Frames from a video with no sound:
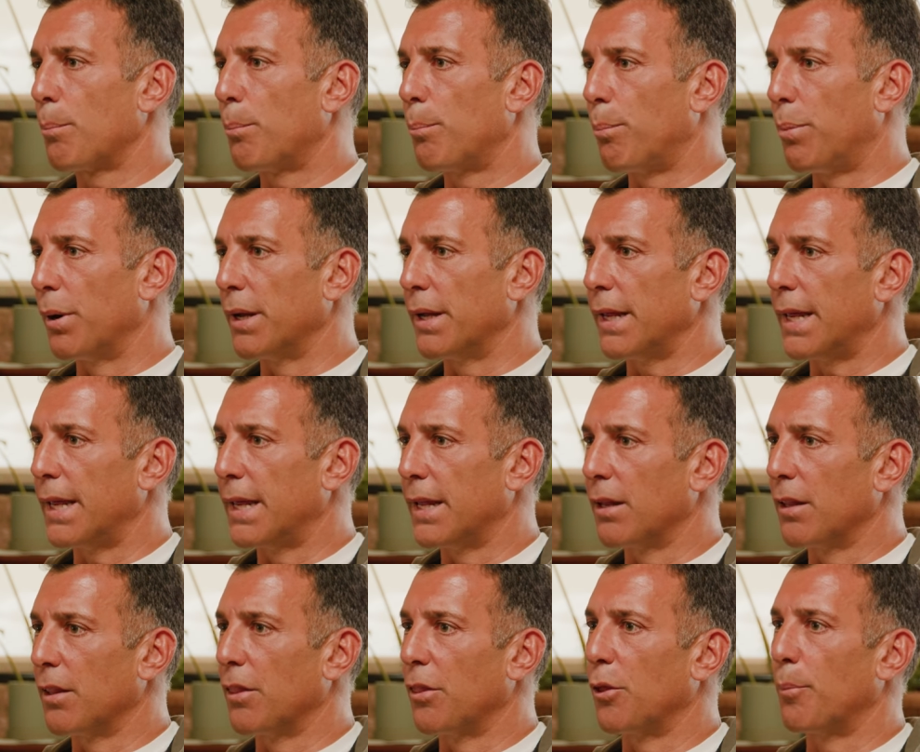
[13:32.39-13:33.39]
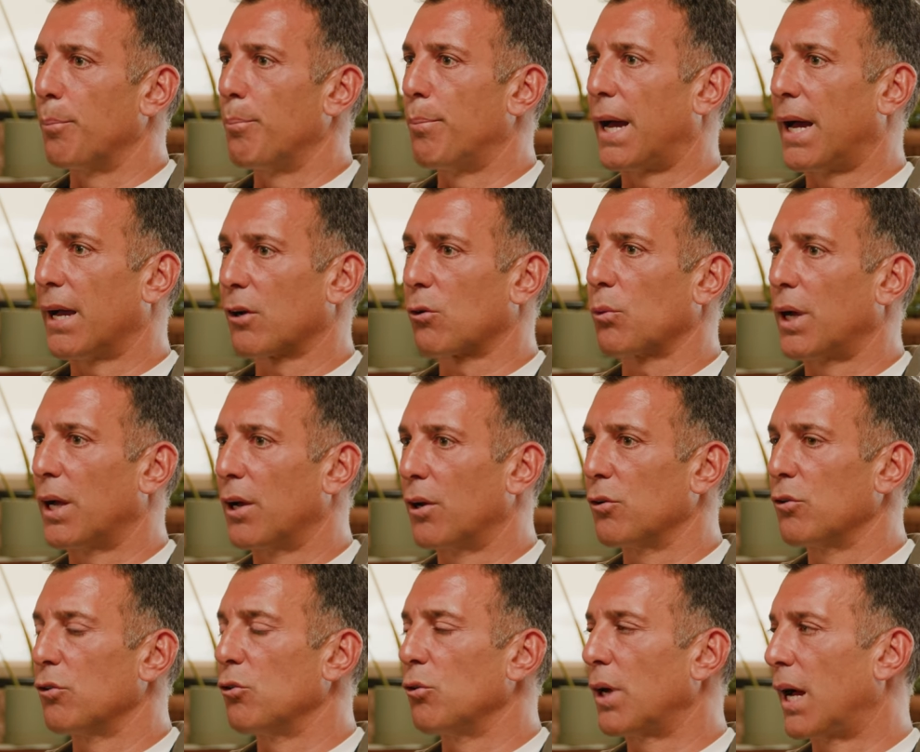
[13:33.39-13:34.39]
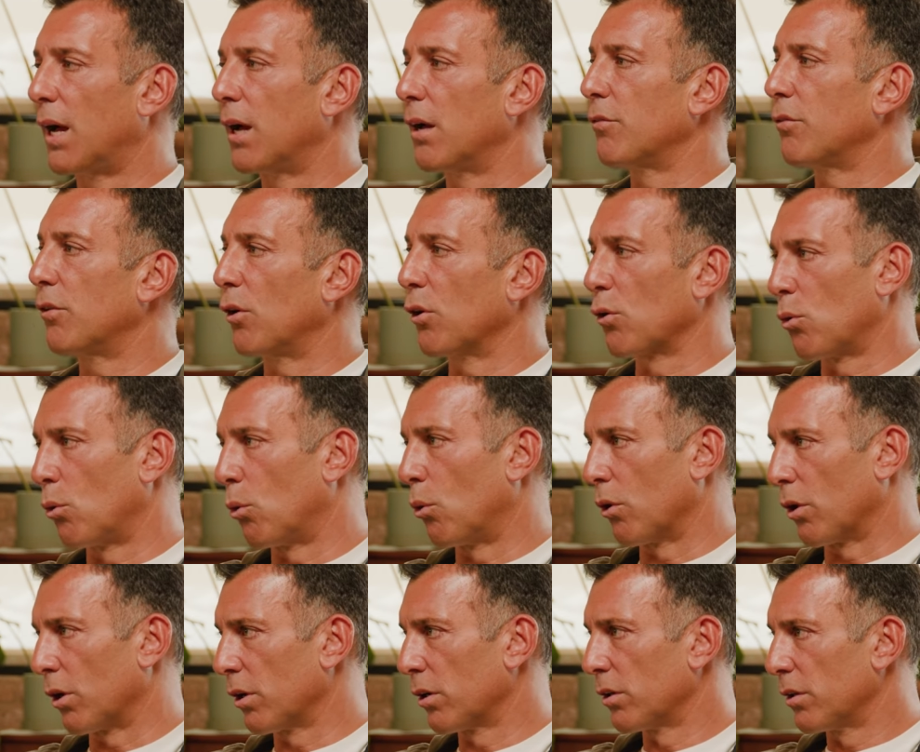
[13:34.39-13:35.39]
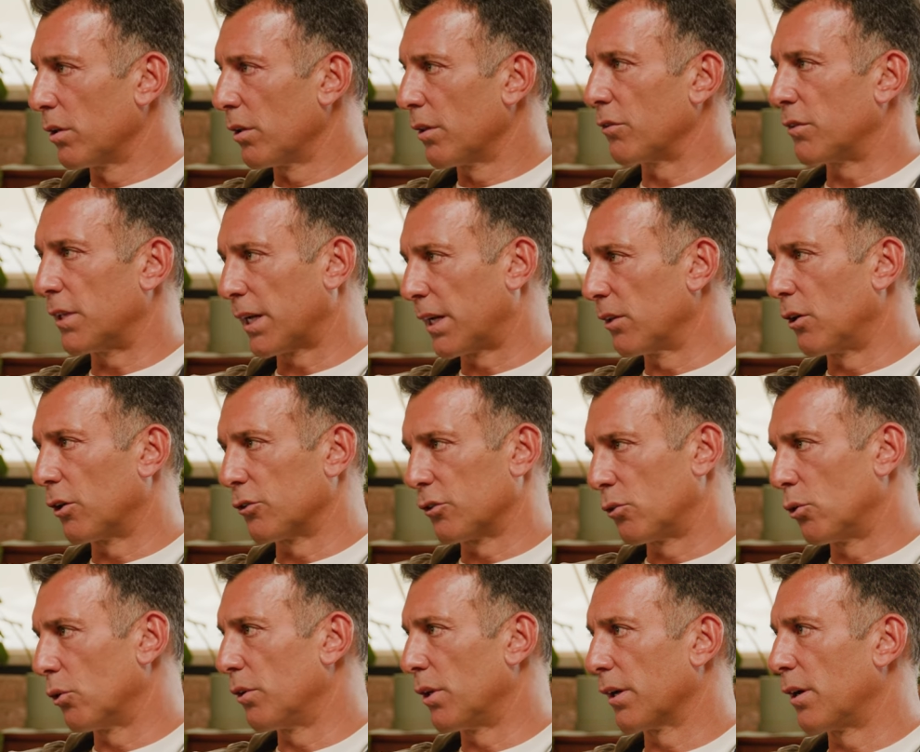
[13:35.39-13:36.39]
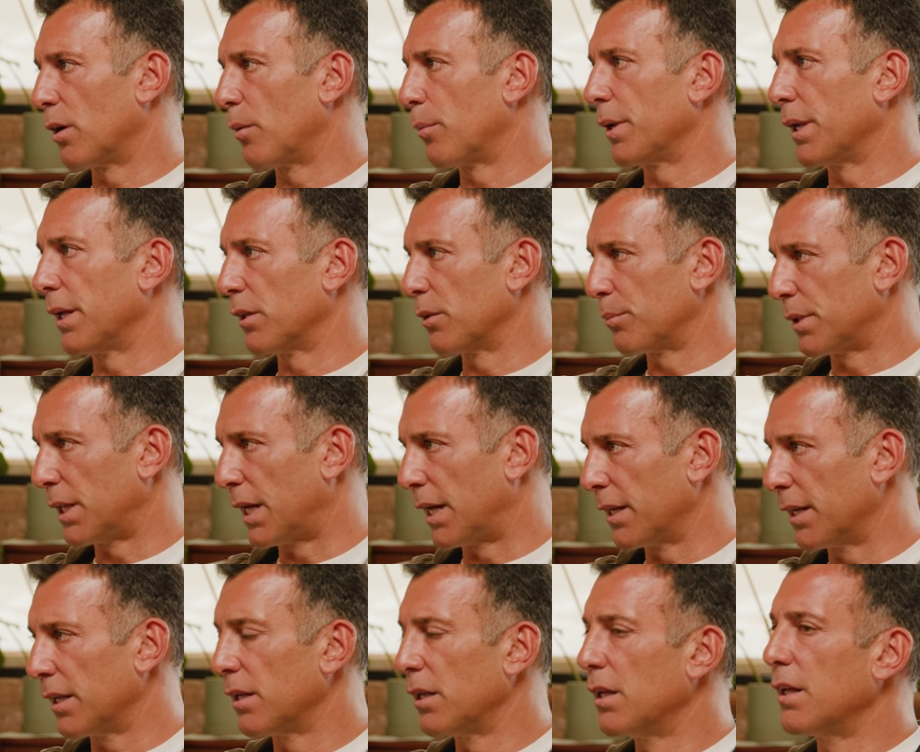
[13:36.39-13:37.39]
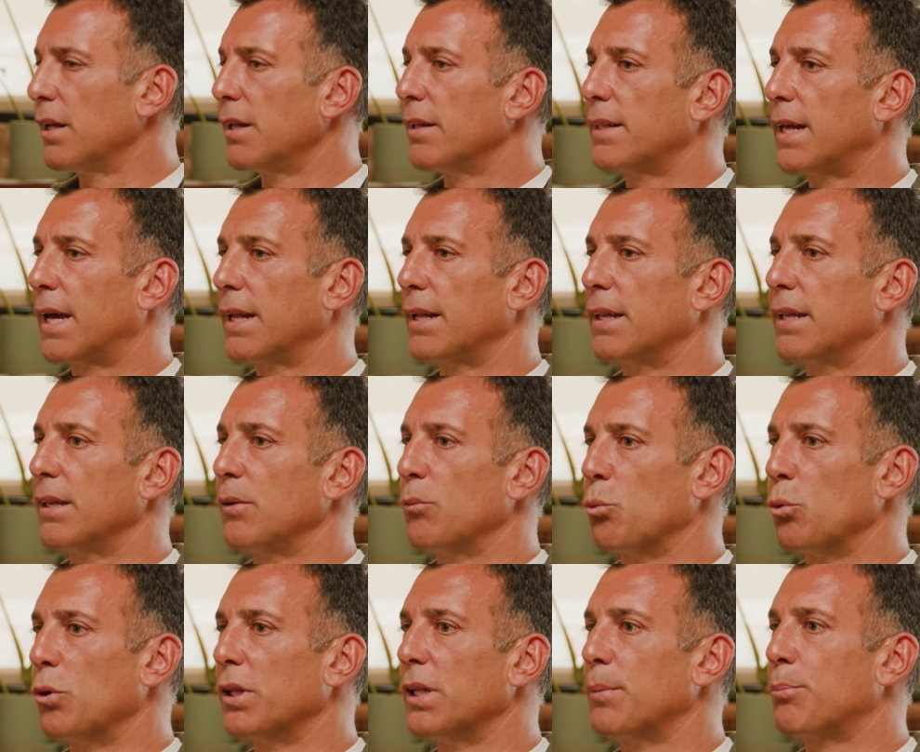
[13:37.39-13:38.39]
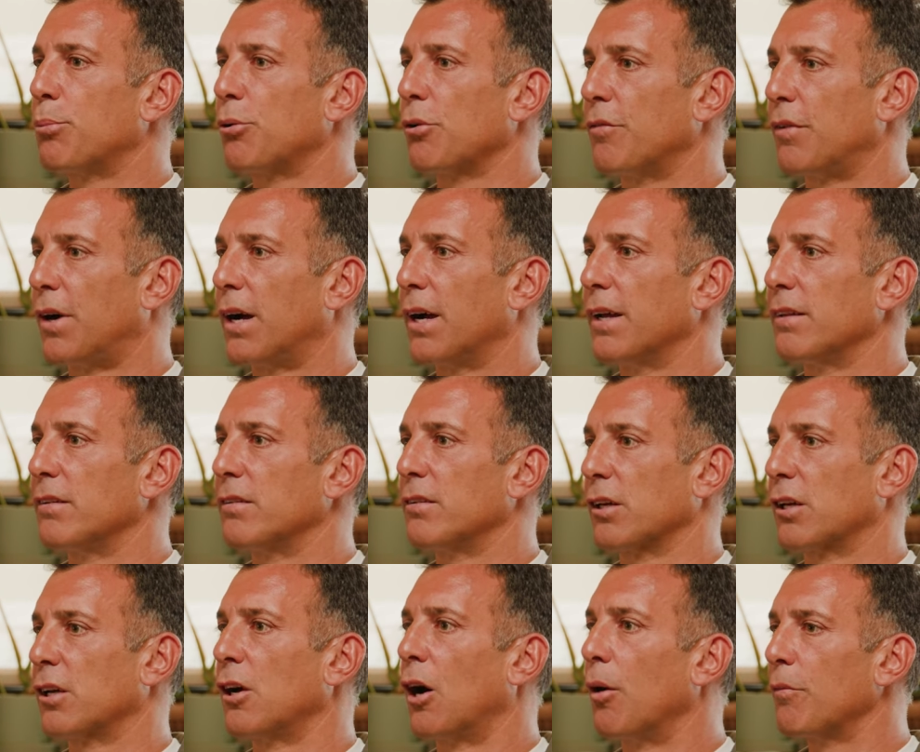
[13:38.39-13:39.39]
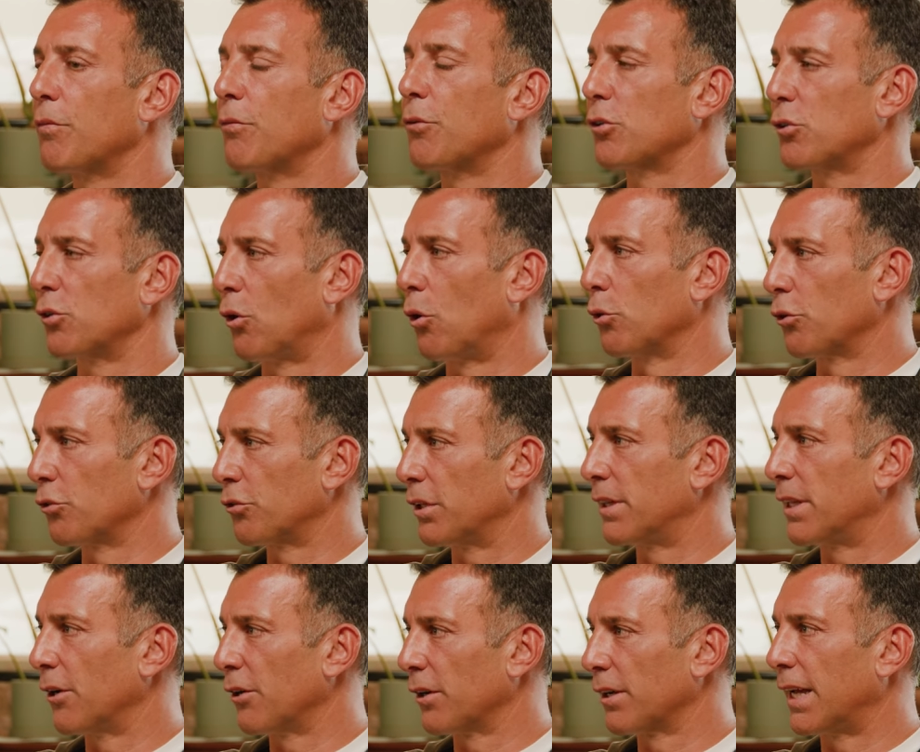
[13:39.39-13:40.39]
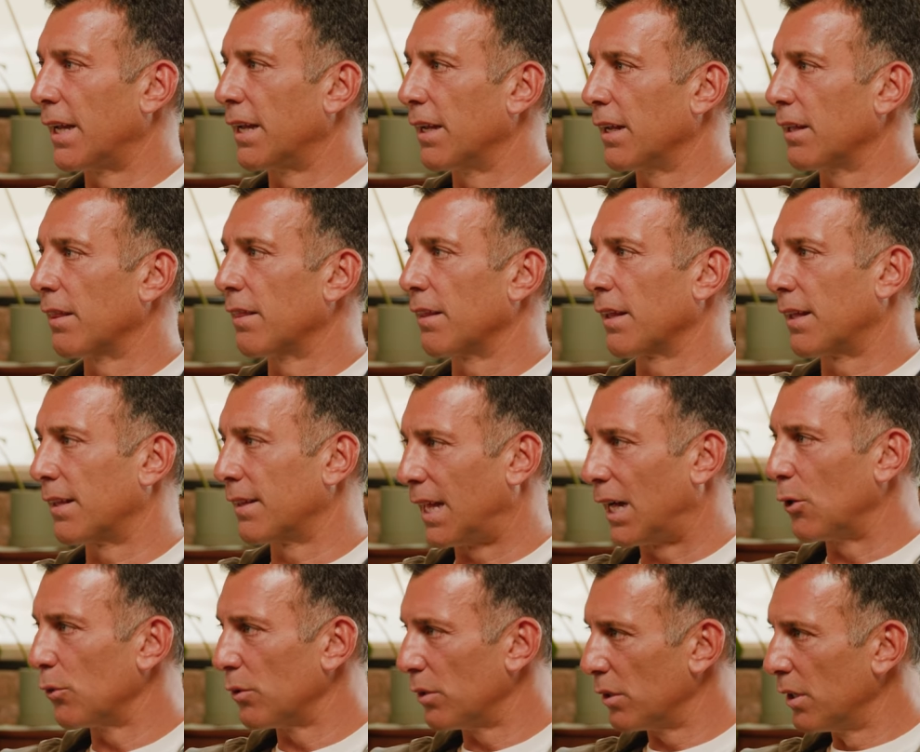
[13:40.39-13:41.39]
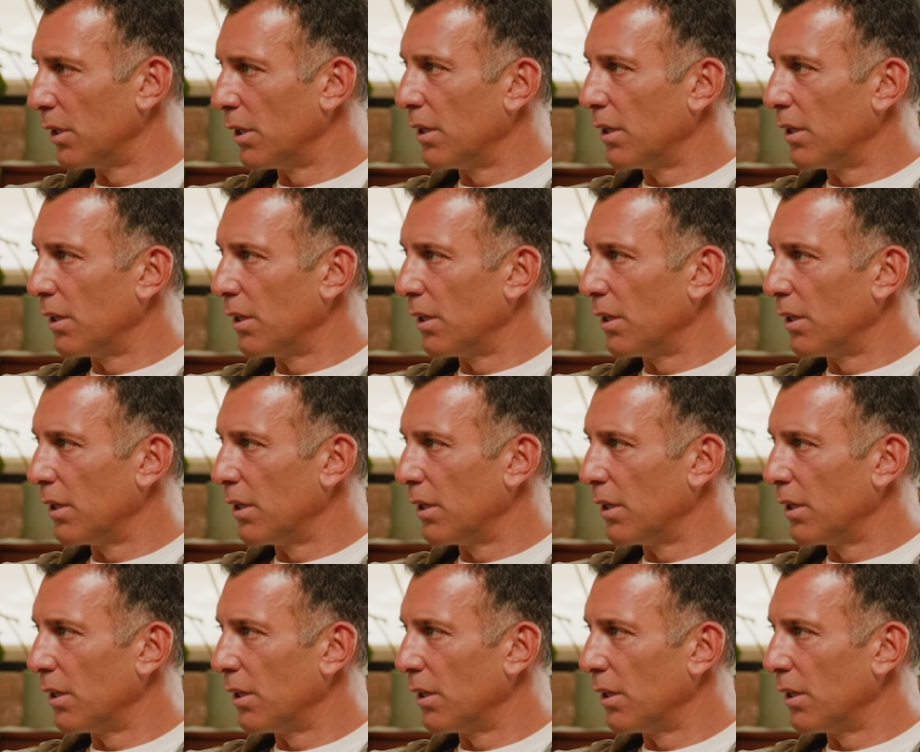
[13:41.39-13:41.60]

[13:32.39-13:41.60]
but in the background you have Accor, the second largest hotel company on the planet, that really provides the comfort to owners that they are getting the clout,